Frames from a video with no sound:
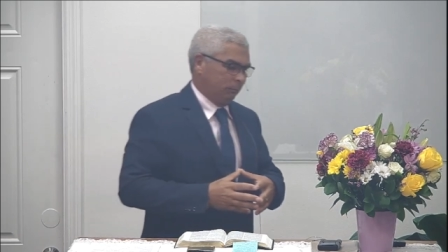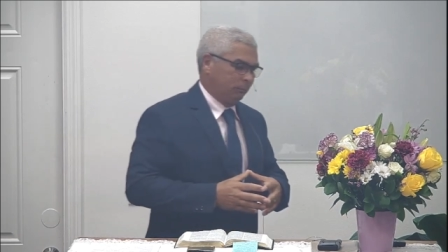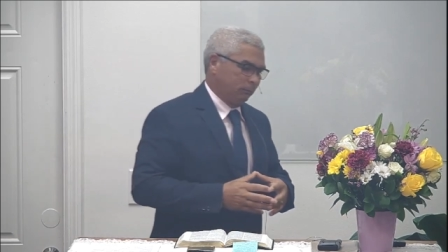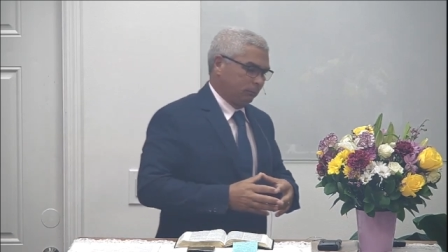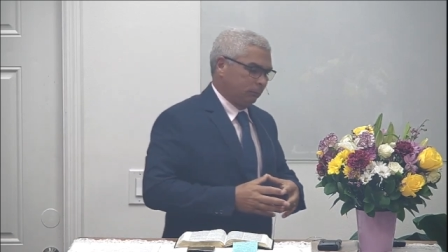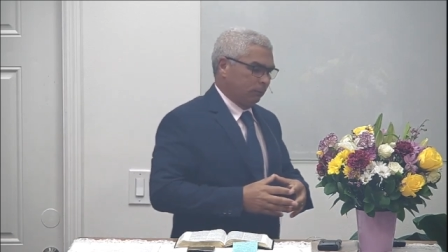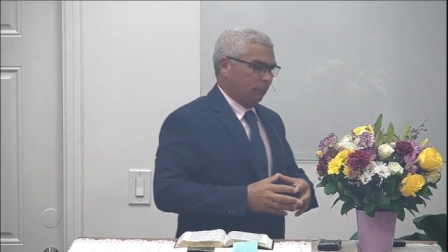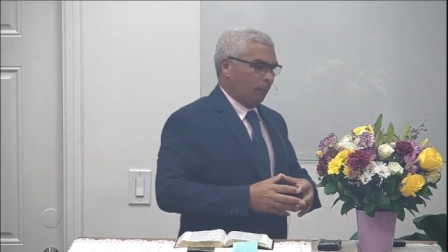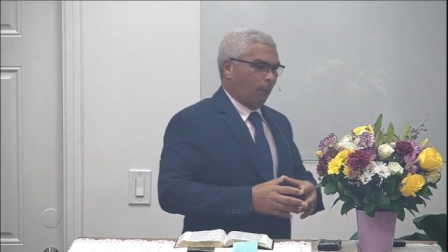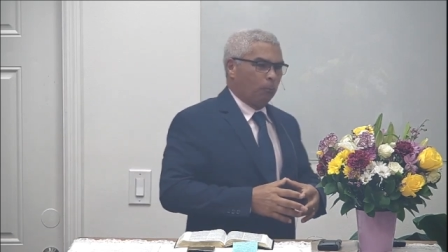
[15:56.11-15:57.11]
if you came
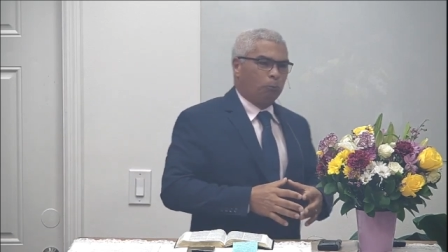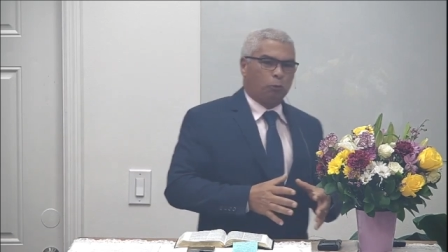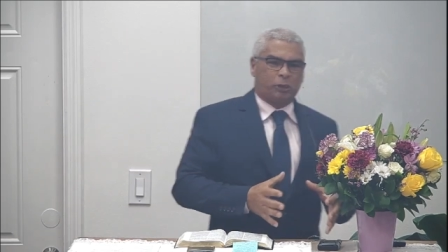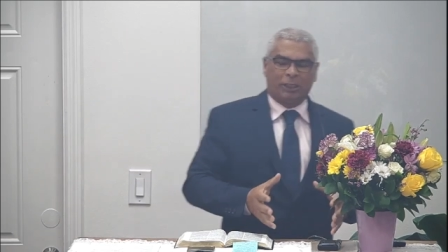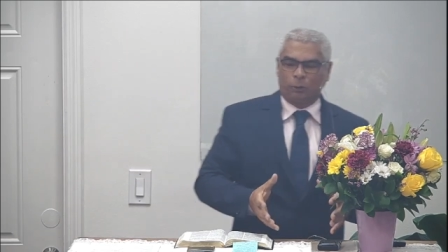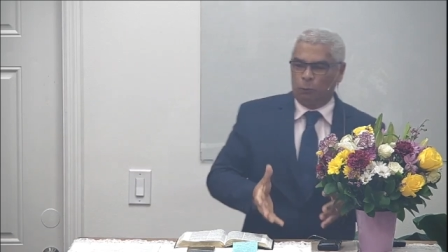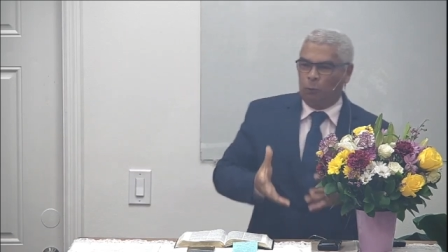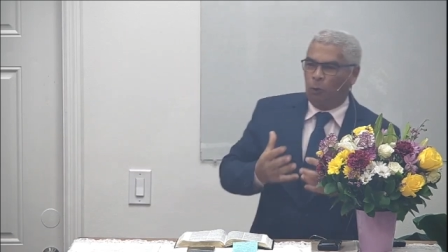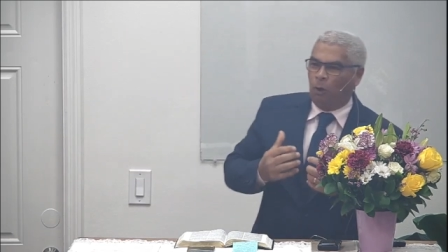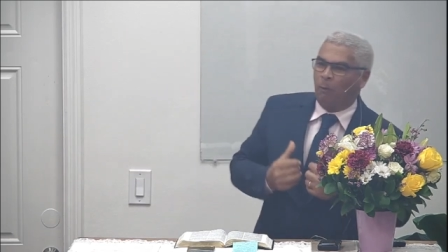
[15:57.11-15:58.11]
today to the
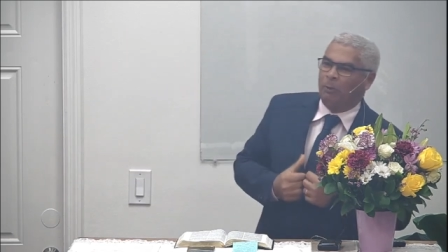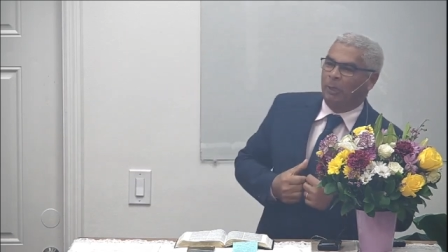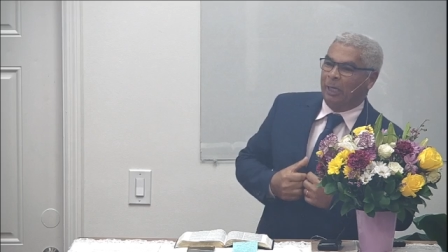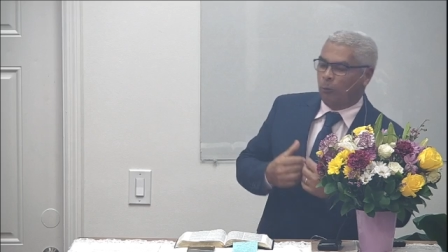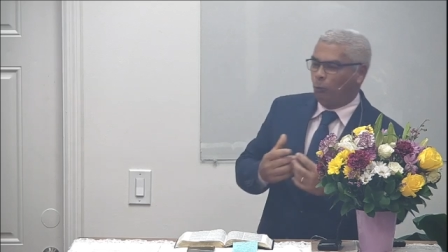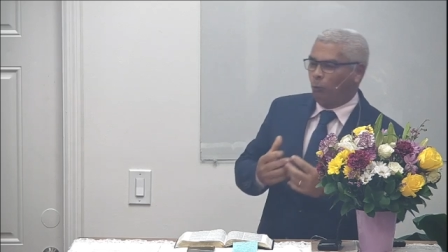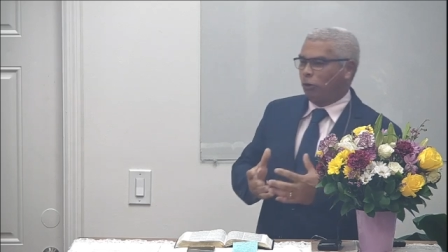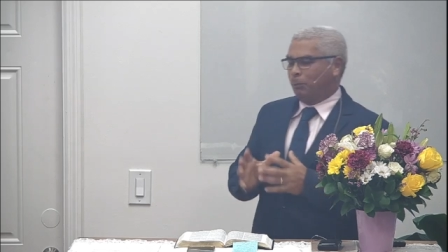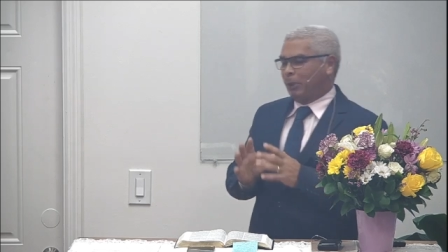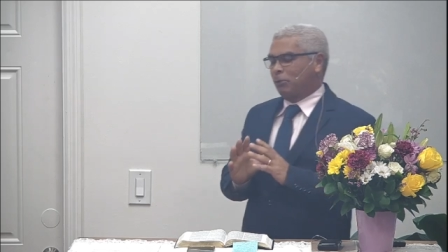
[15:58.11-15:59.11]
house of the Lord
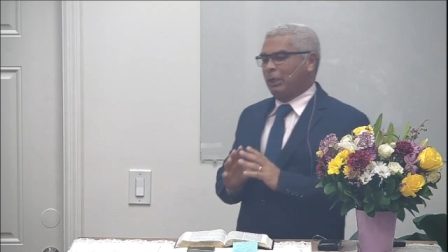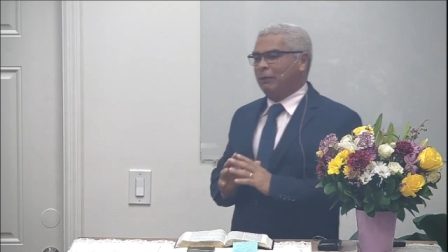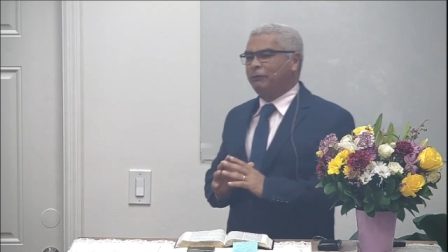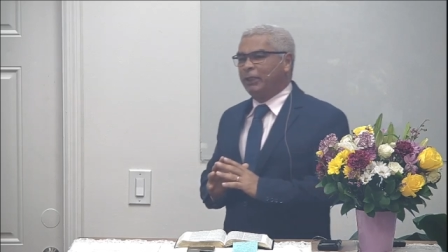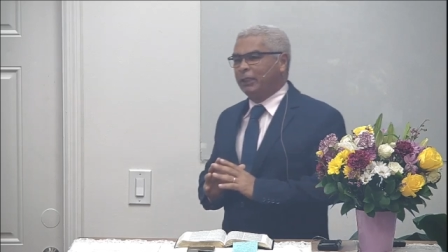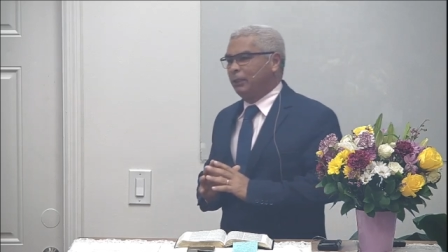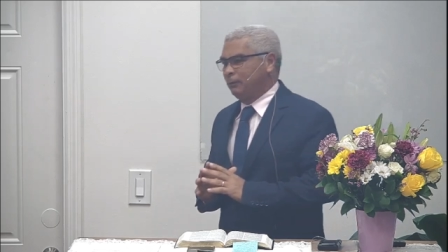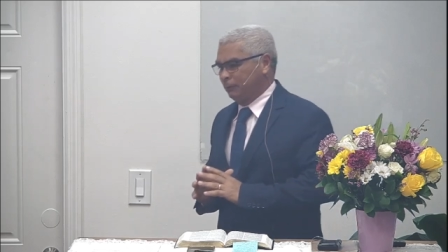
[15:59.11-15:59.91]
seeking